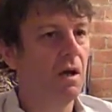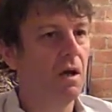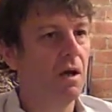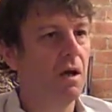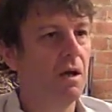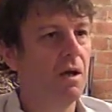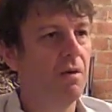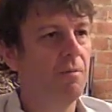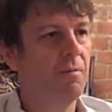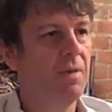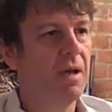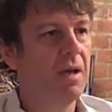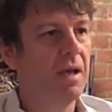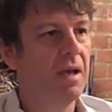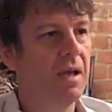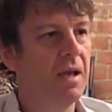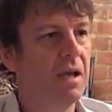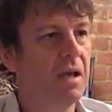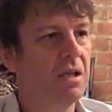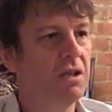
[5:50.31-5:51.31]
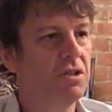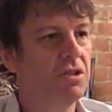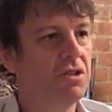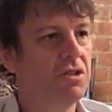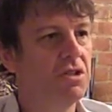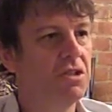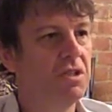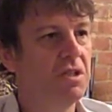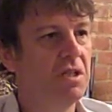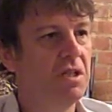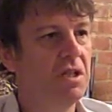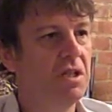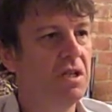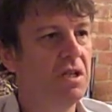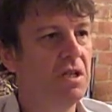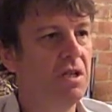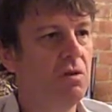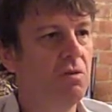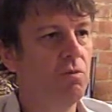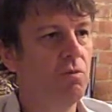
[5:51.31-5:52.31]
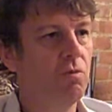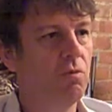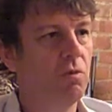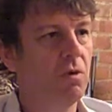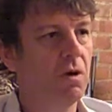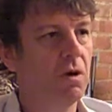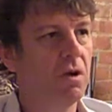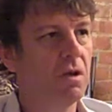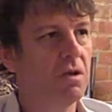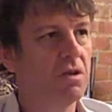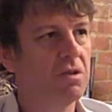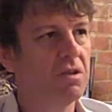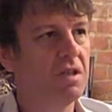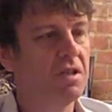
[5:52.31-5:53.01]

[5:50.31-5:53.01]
and she was,